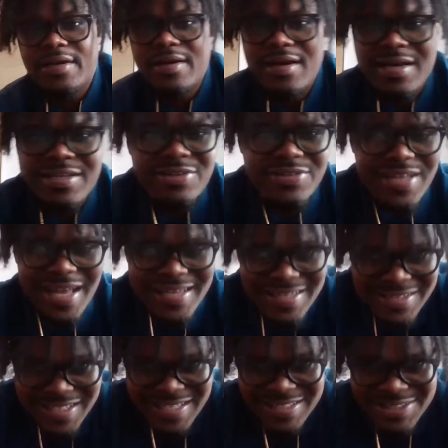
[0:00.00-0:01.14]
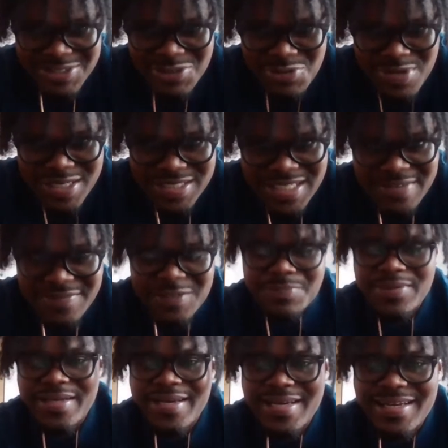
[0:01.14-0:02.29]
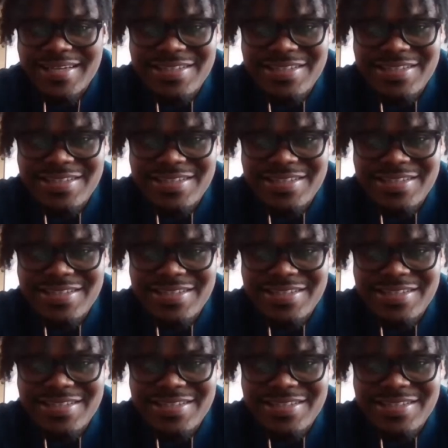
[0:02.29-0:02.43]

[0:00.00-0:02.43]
I didn't get too much safety play.